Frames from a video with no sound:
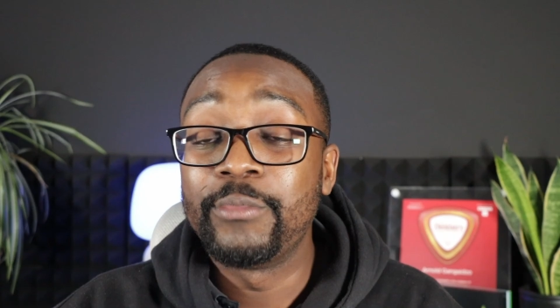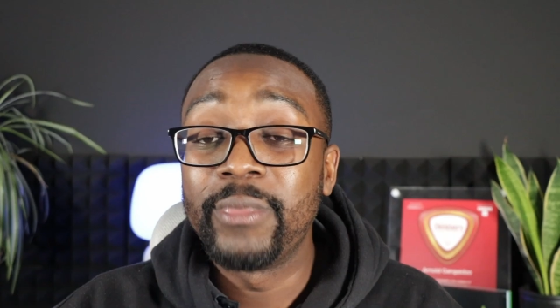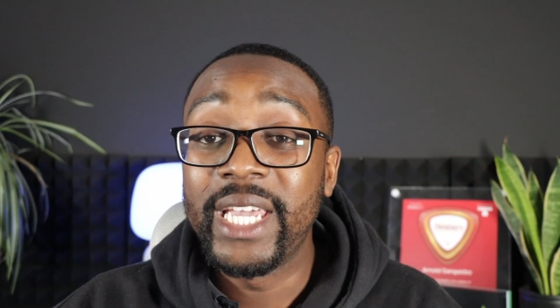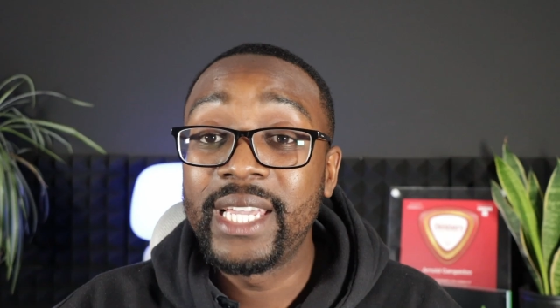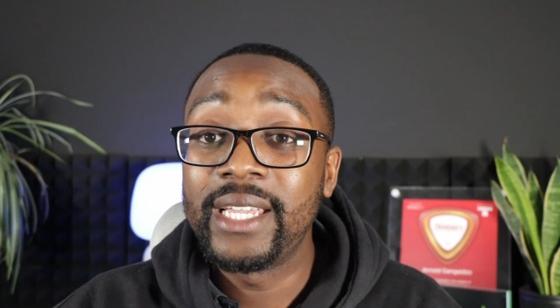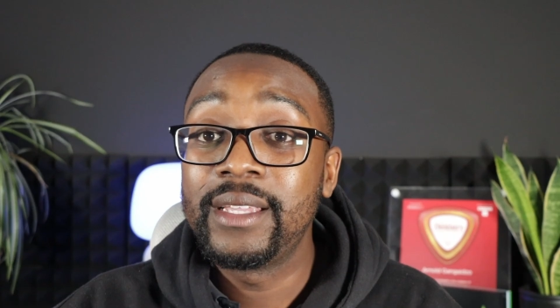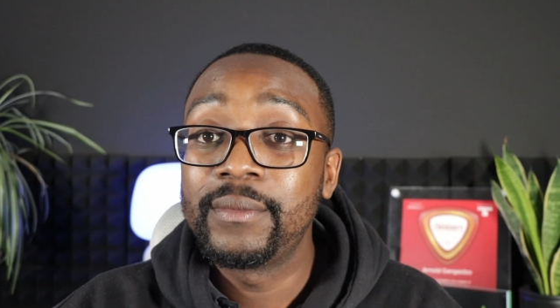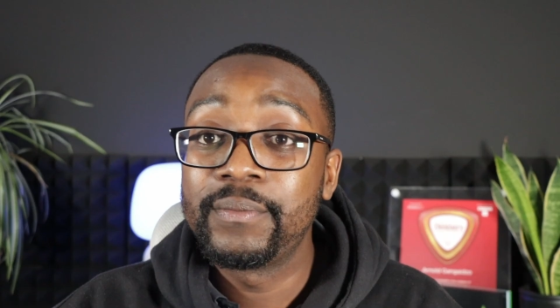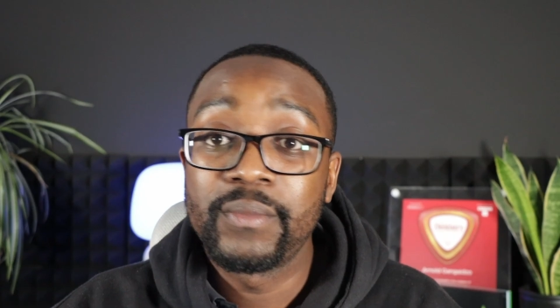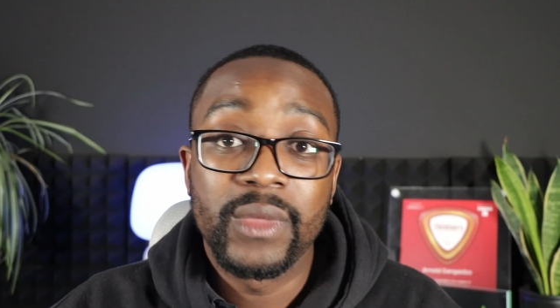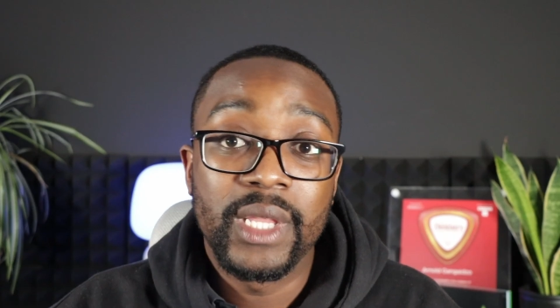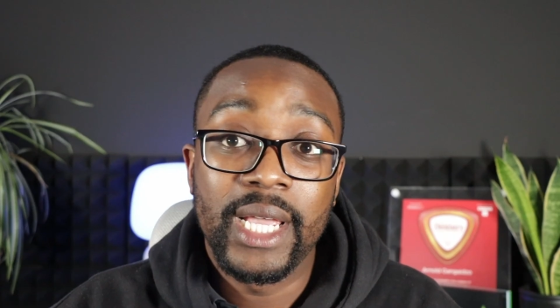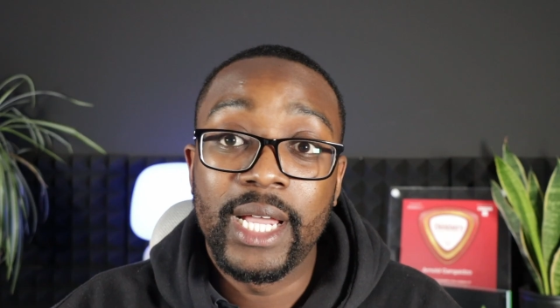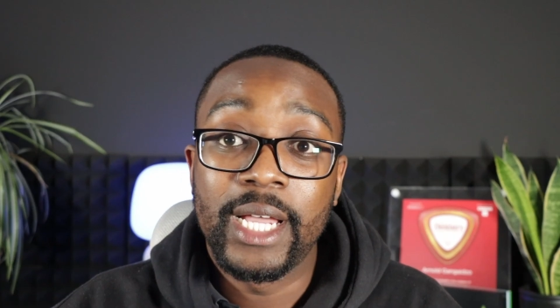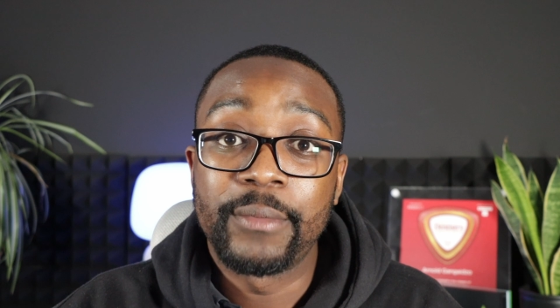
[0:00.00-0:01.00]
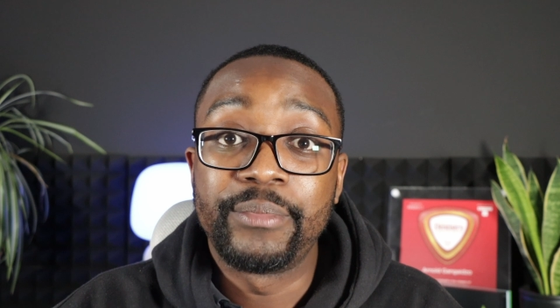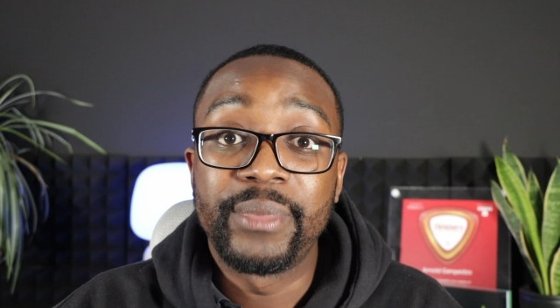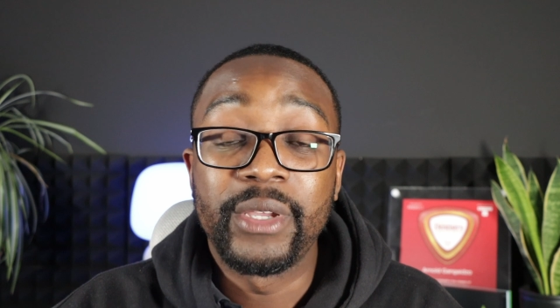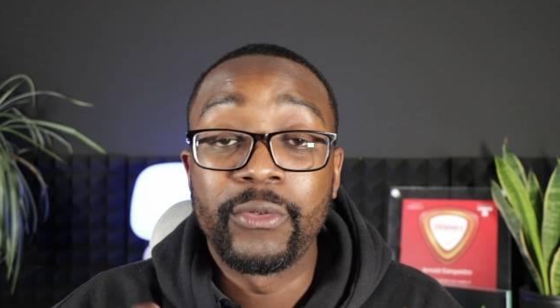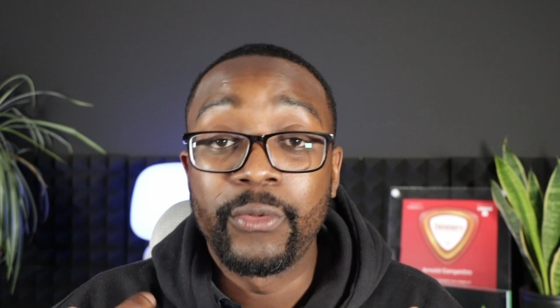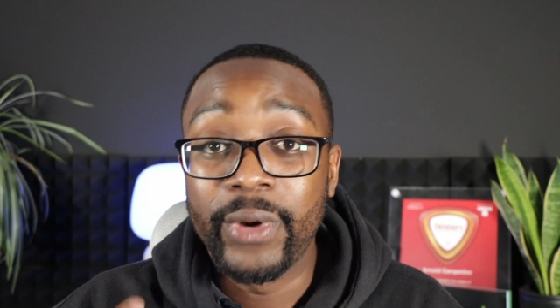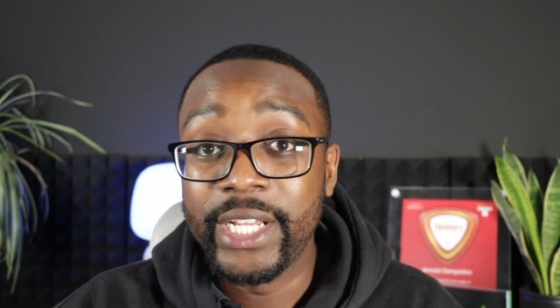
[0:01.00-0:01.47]
may
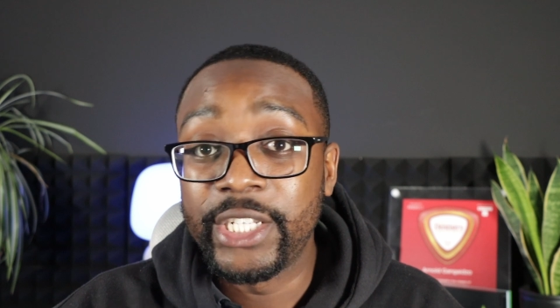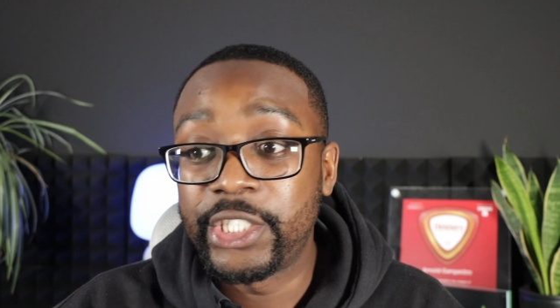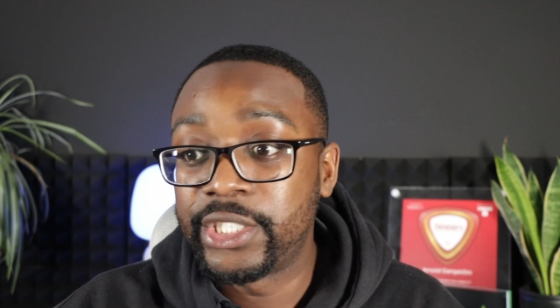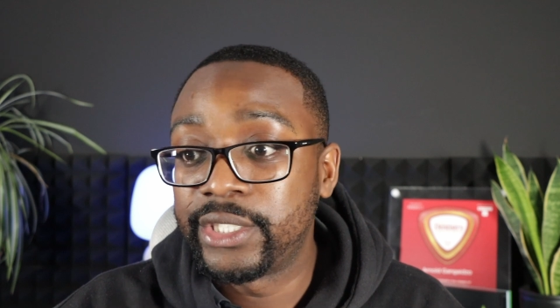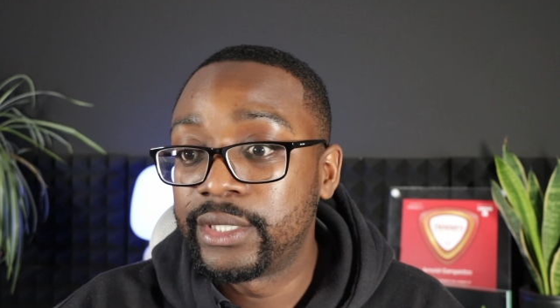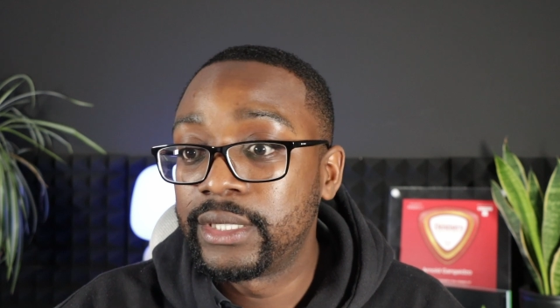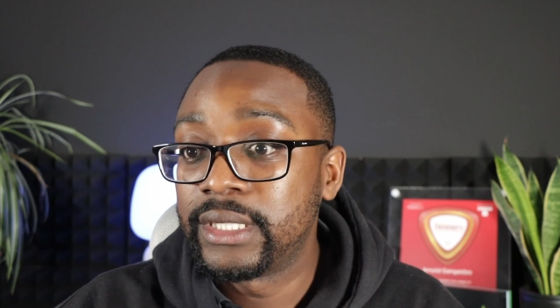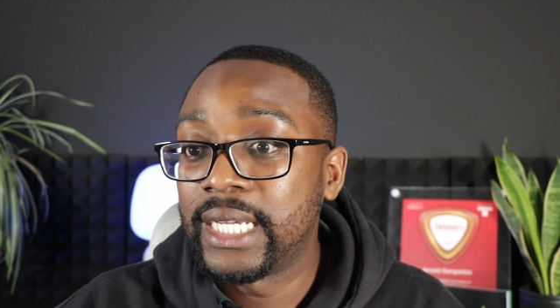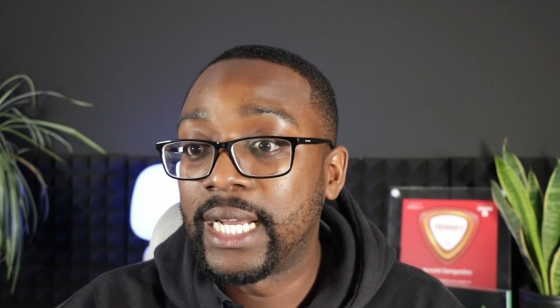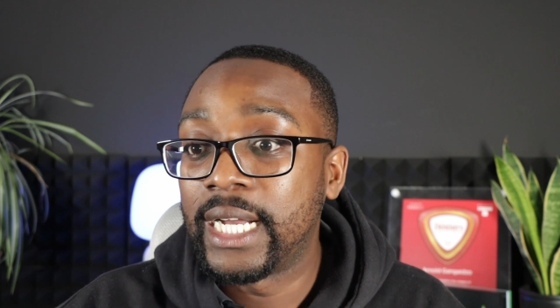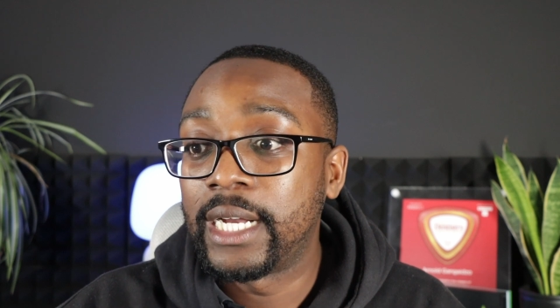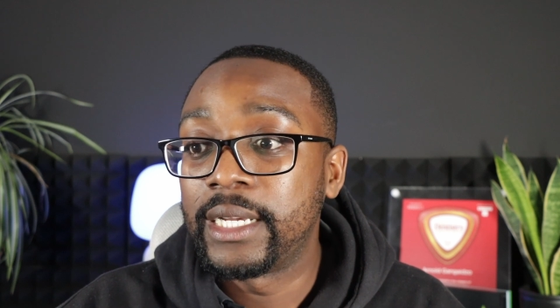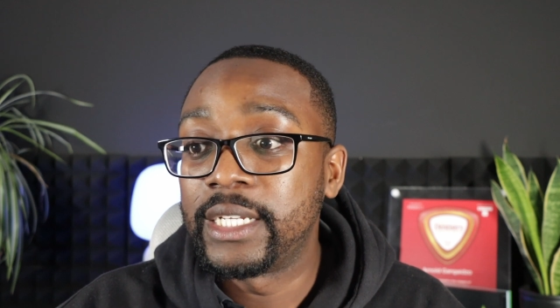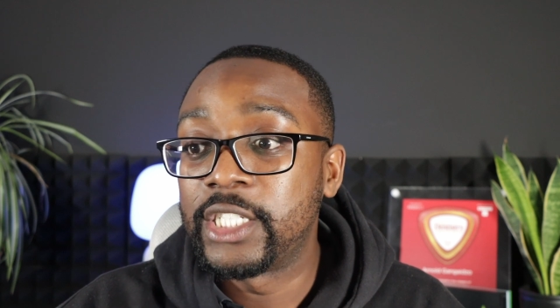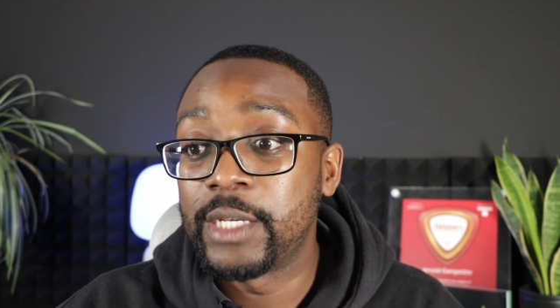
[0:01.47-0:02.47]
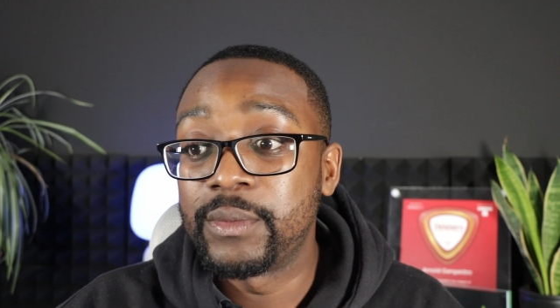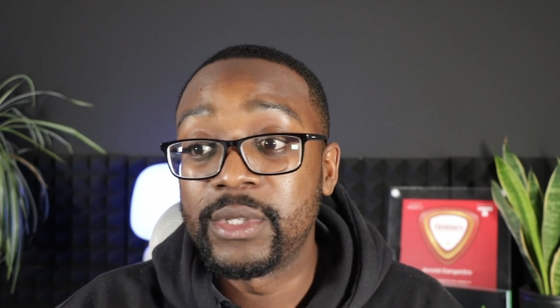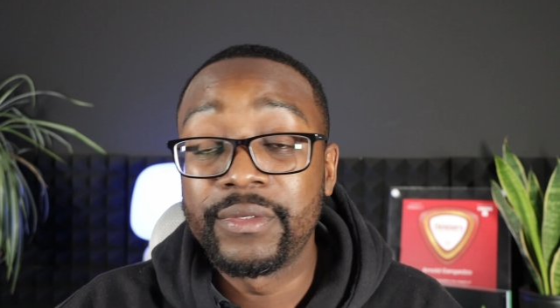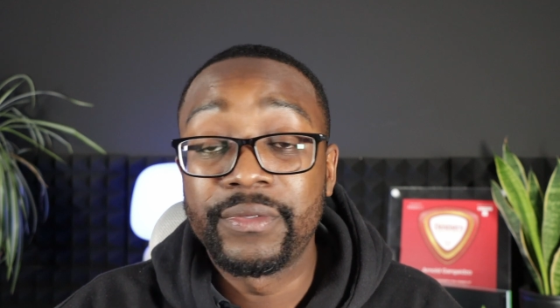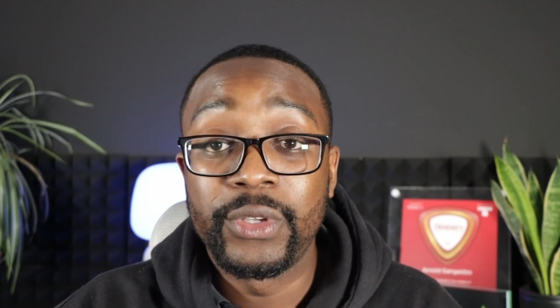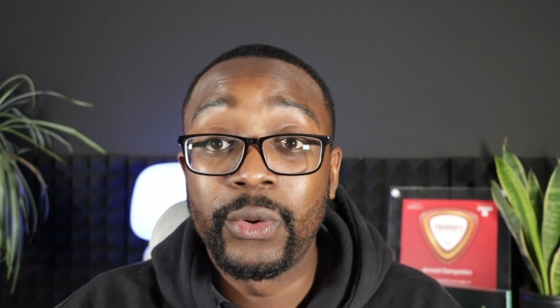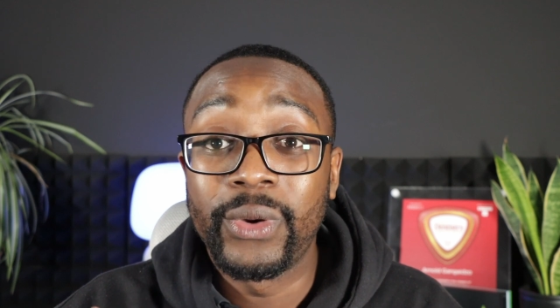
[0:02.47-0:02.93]
be rich in
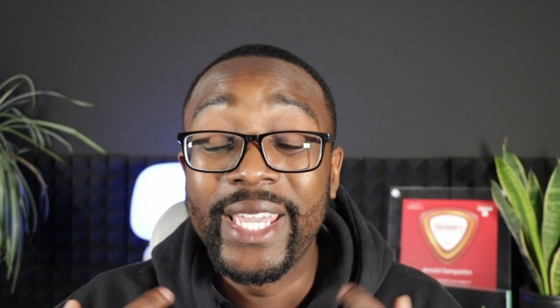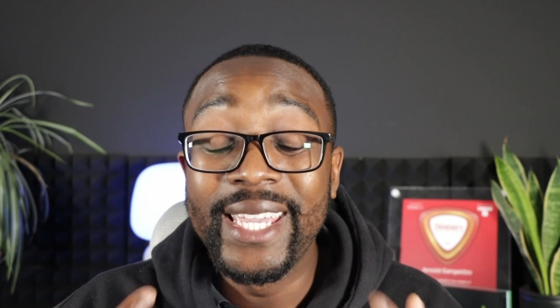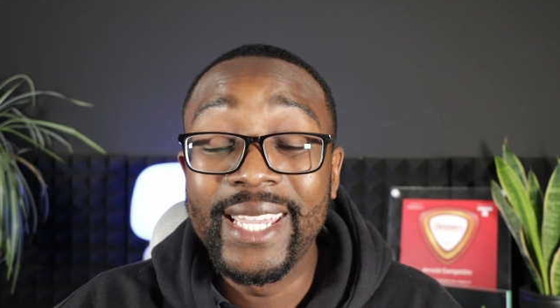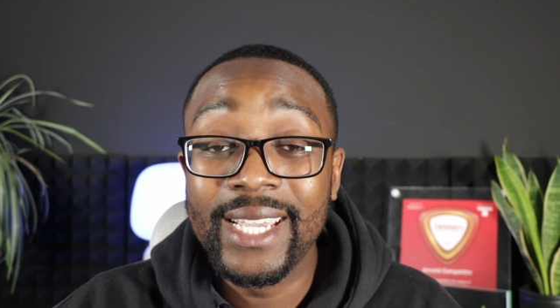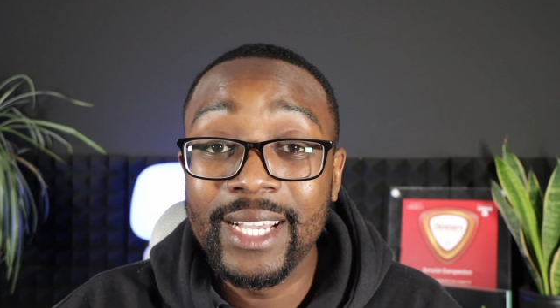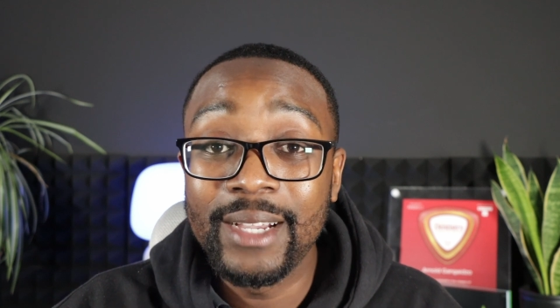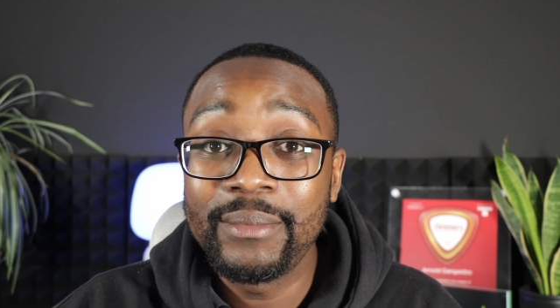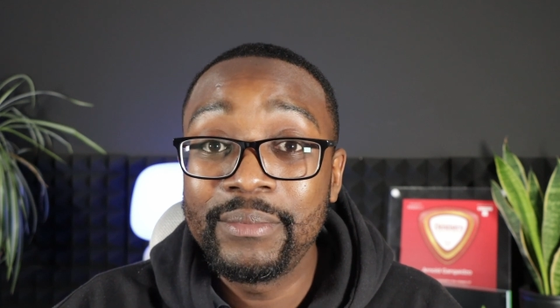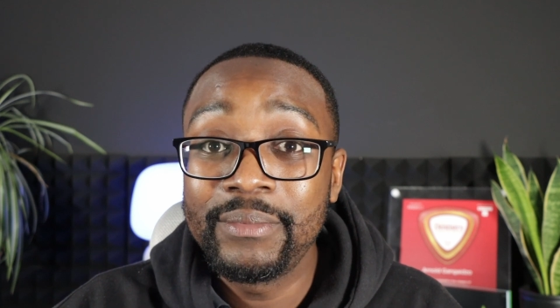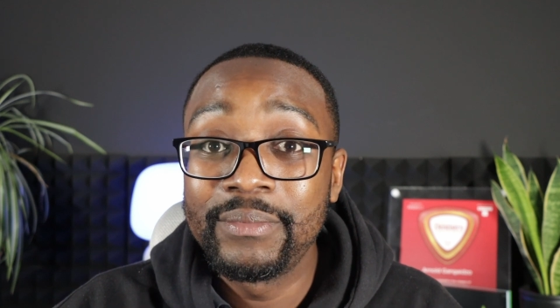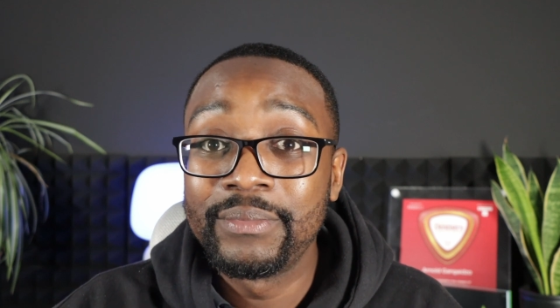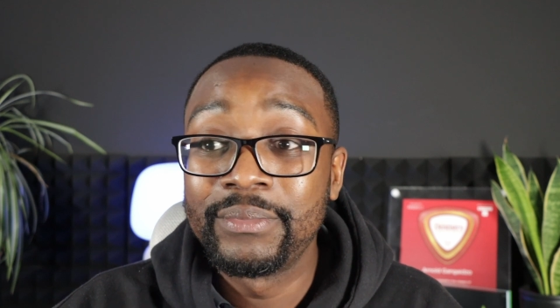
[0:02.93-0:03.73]
terms of your income,